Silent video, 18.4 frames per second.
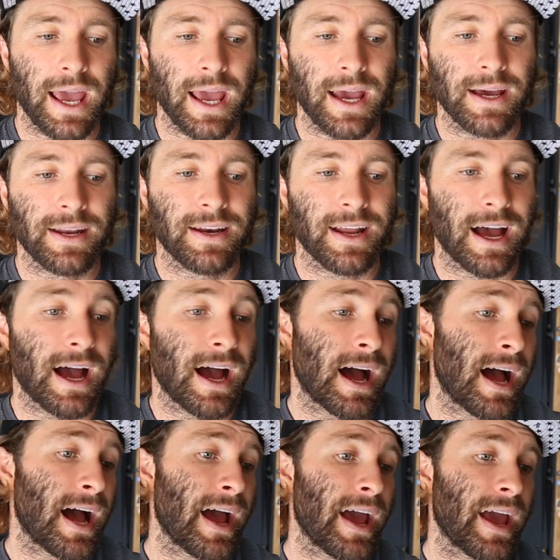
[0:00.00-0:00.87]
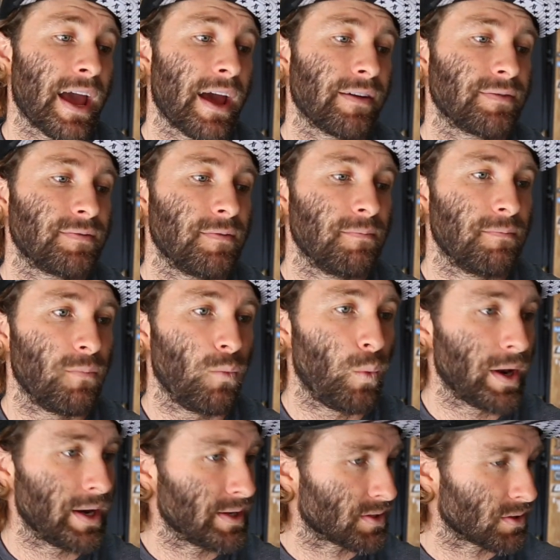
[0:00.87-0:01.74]
and I have
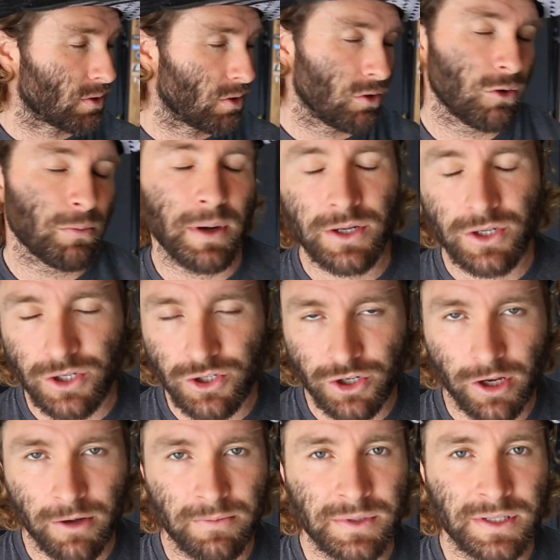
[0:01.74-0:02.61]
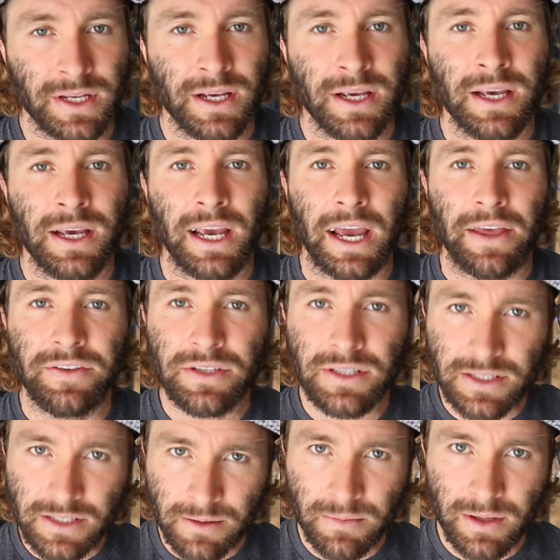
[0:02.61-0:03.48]
witnessed a whole bunch of gyms, and
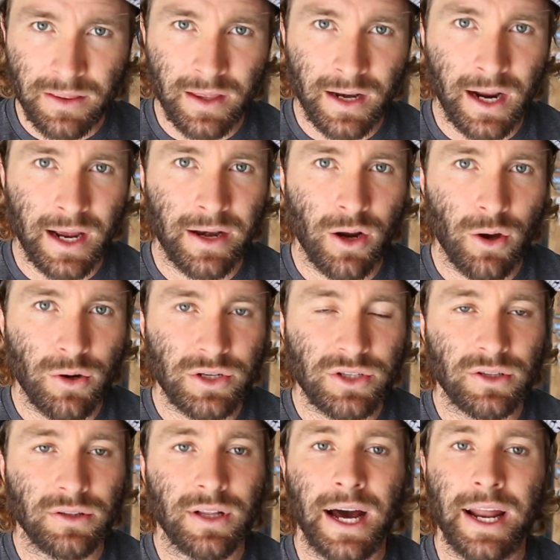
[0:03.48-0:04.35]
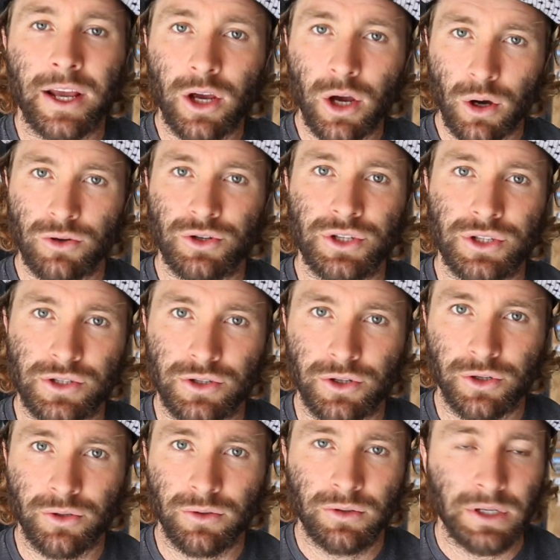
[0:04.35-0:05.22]
this is something that I notice a lot of coaches
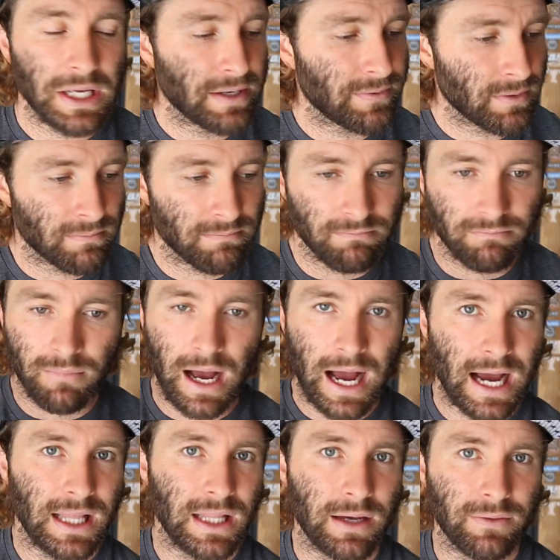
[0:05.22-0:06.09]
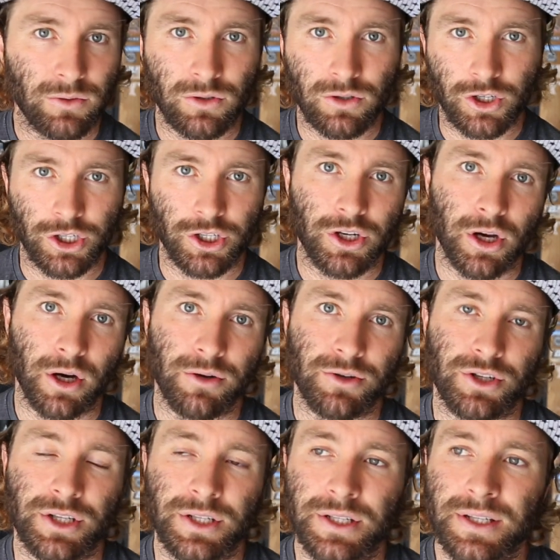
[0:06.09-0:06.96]
do, even high-level good
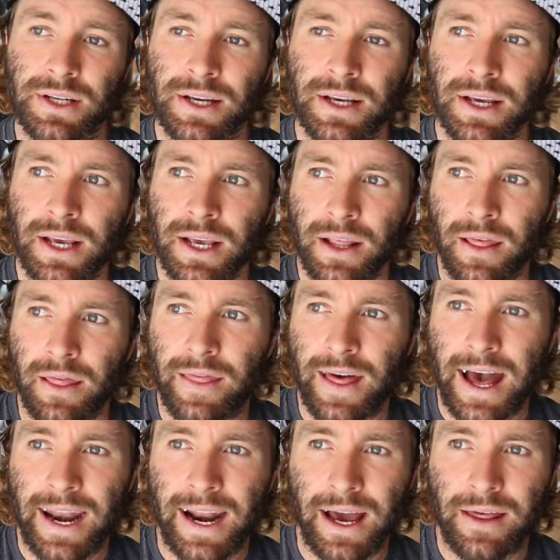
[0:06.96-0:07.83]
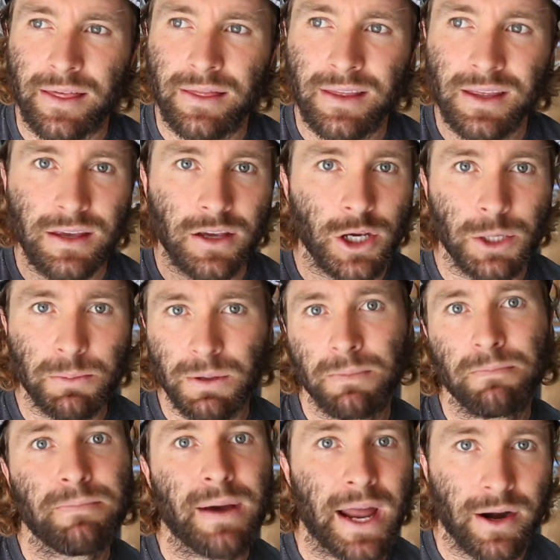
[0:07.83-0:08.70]
coaches, that I think could
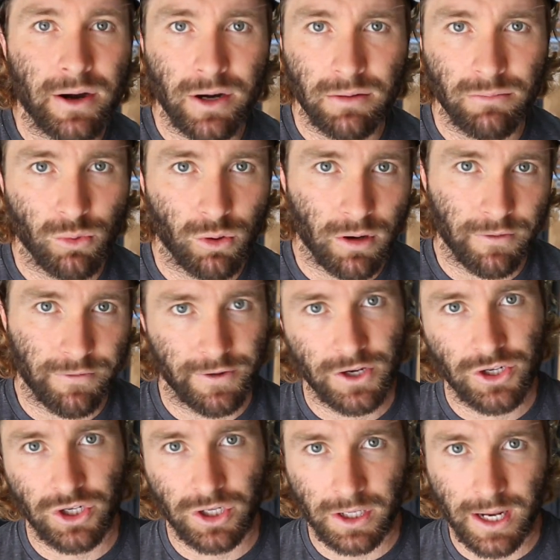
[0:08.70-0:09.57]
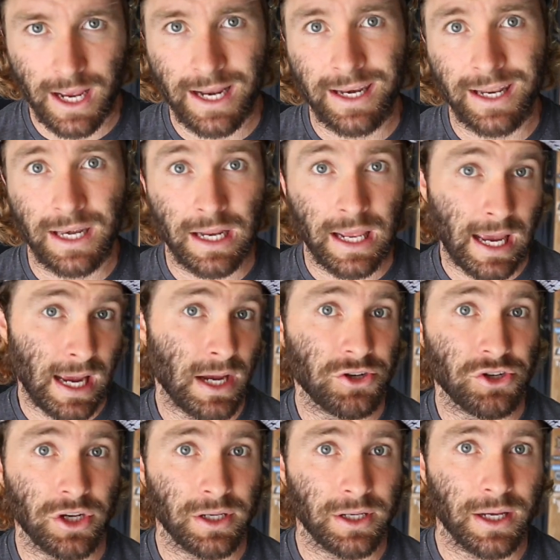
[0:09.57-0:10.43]
be better and more efficient and
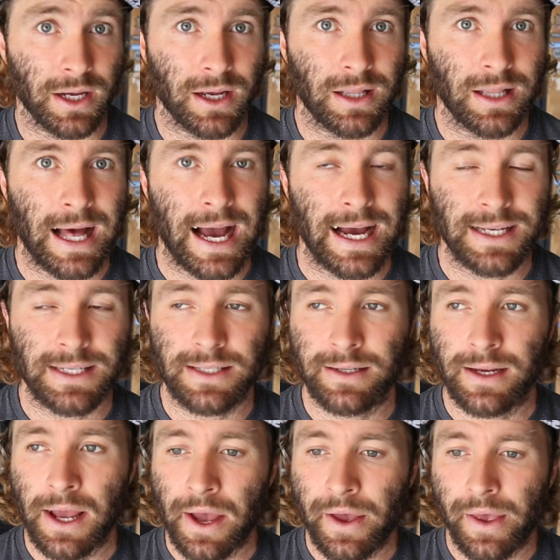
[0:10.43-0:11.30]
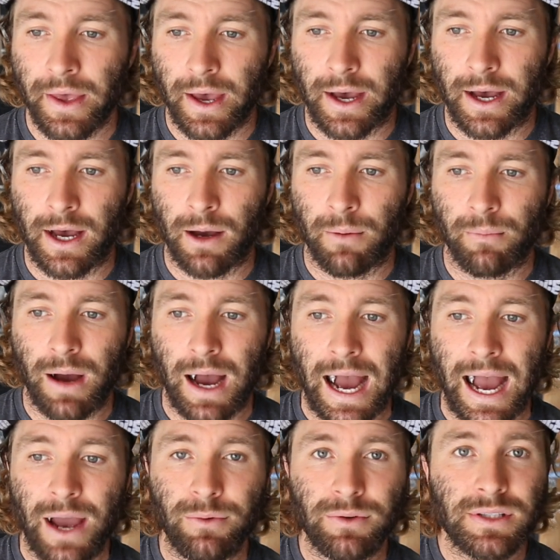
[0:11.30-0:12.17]
engaging in class.
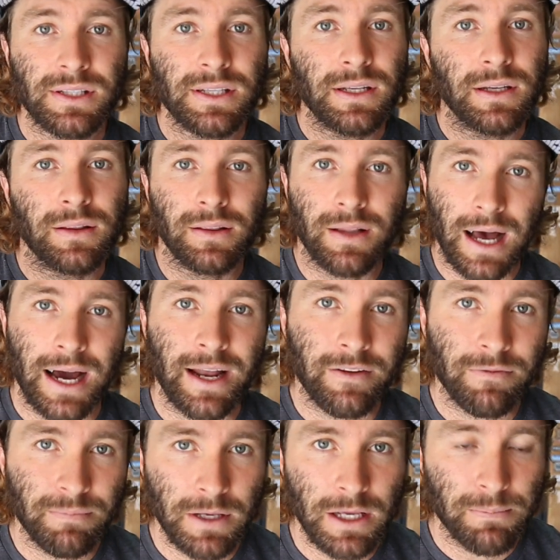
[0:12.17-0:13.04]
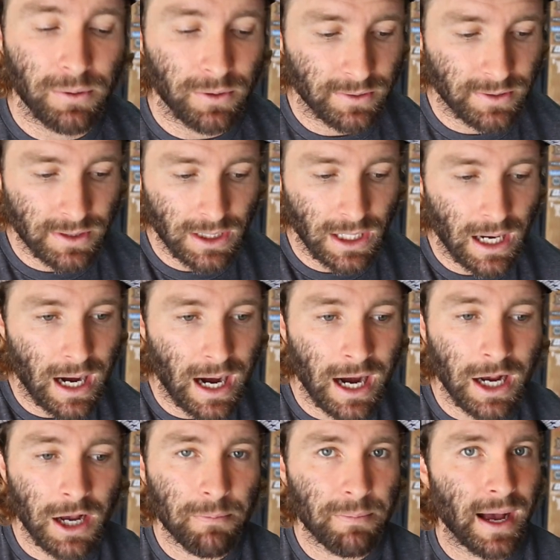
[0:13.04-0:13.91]
I will see a lot of people
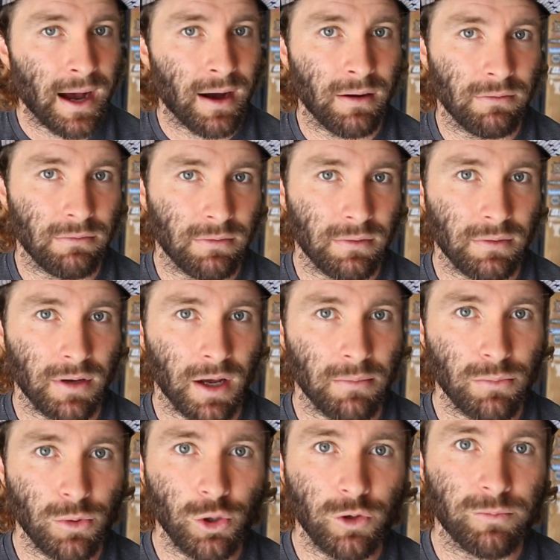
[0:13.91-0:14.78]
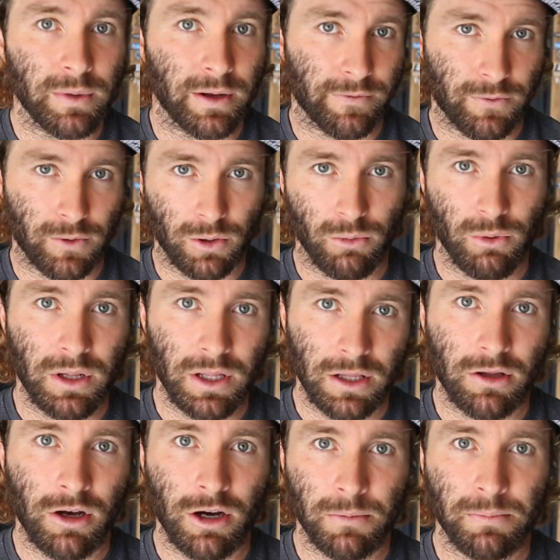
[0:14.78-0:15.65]
talk about a movement for a
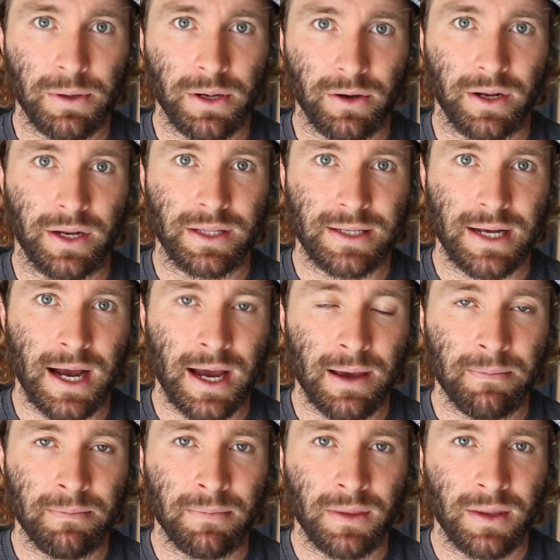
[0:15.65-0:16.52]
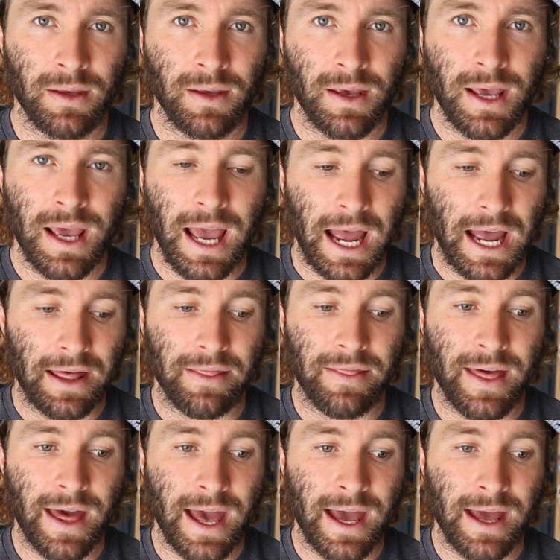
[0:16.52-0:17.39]
really long period of time
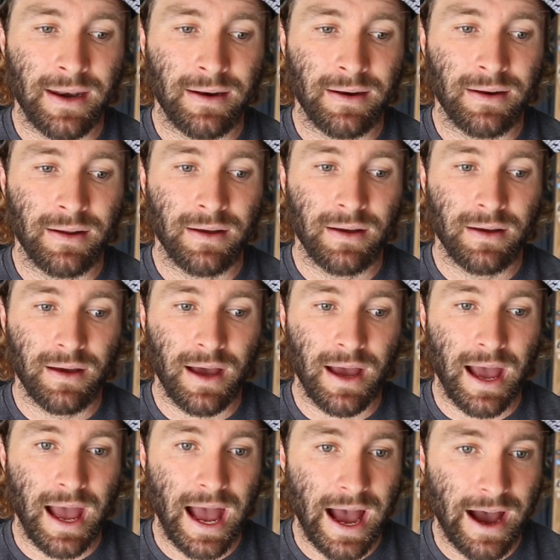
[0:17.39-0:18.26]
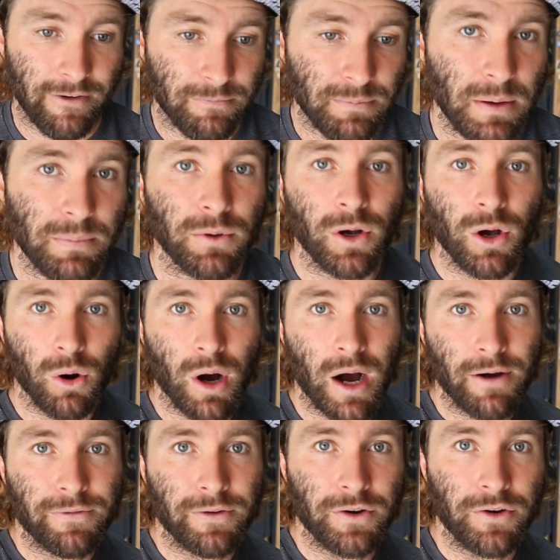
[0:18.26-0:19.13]
and then have people go
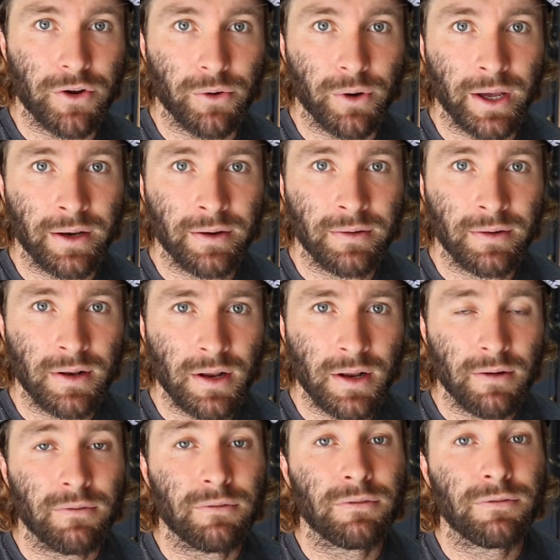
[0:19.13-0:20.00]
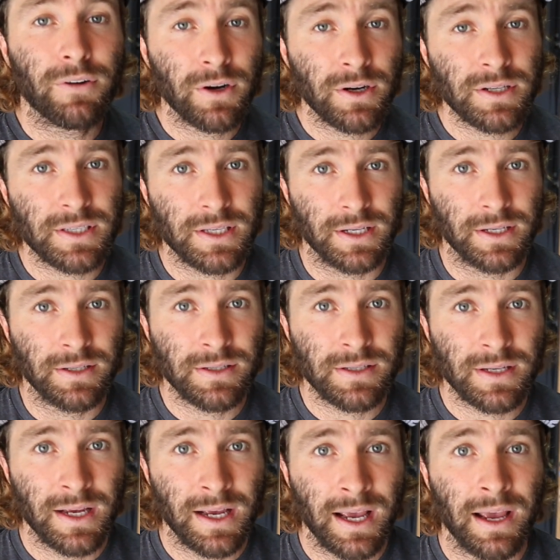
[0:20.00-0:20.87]
off and do it,
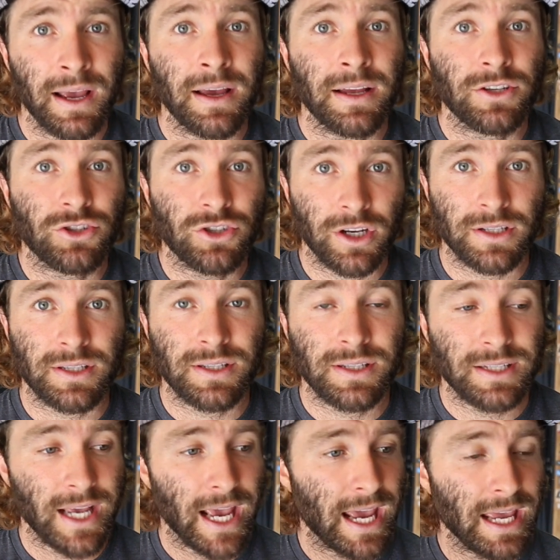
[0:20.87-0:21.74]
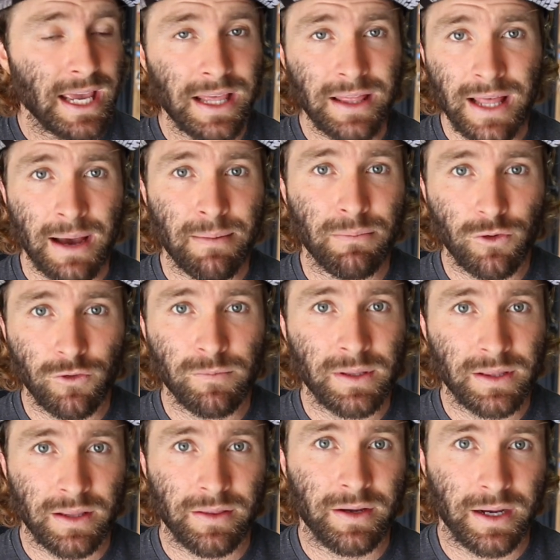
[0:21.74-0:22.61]
versus just taking that
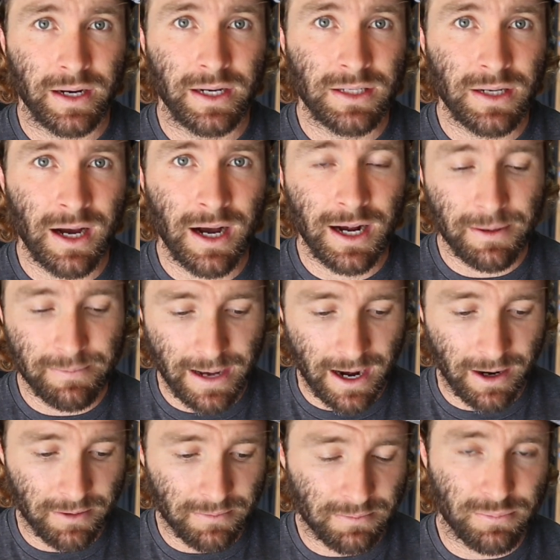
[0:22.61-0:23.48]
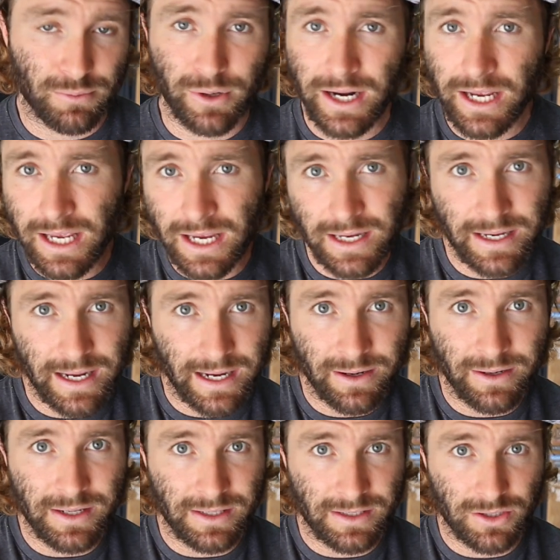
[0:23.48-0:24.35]
movement that they're going to talk about, breaking
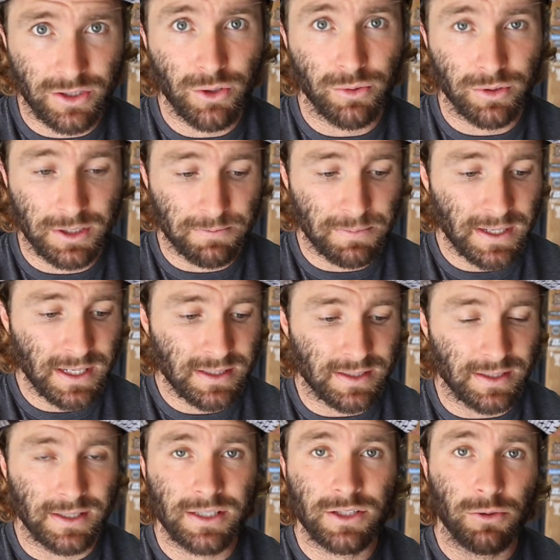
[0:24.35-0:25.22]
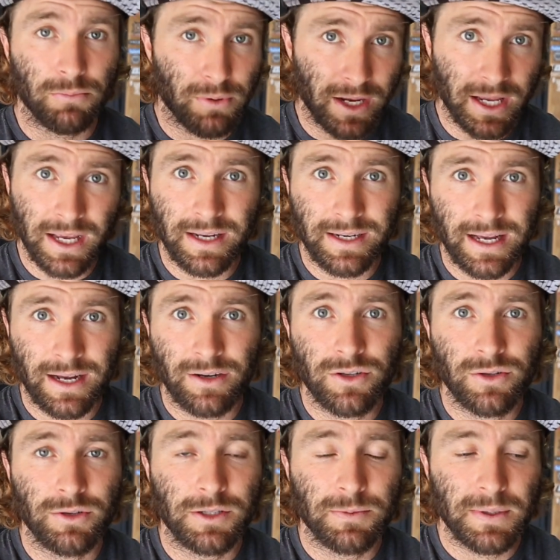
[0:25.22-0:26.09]
down it to its pieces, so breaking it down
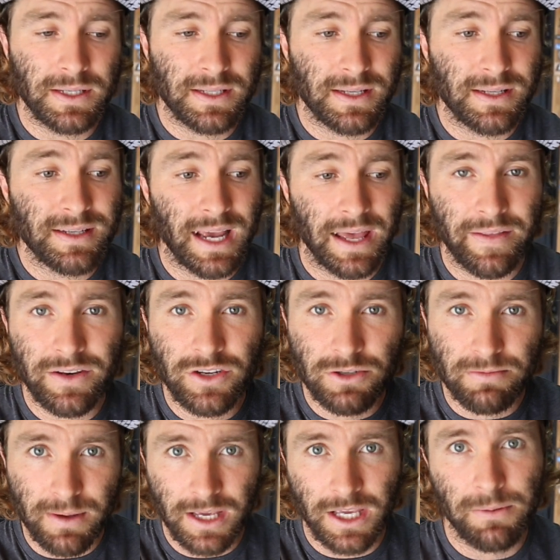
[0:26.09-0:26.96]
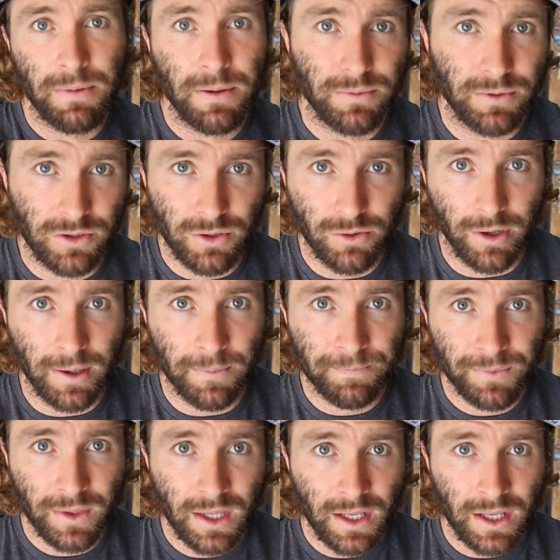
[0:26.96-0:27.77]
into its pieces and then just making people do it.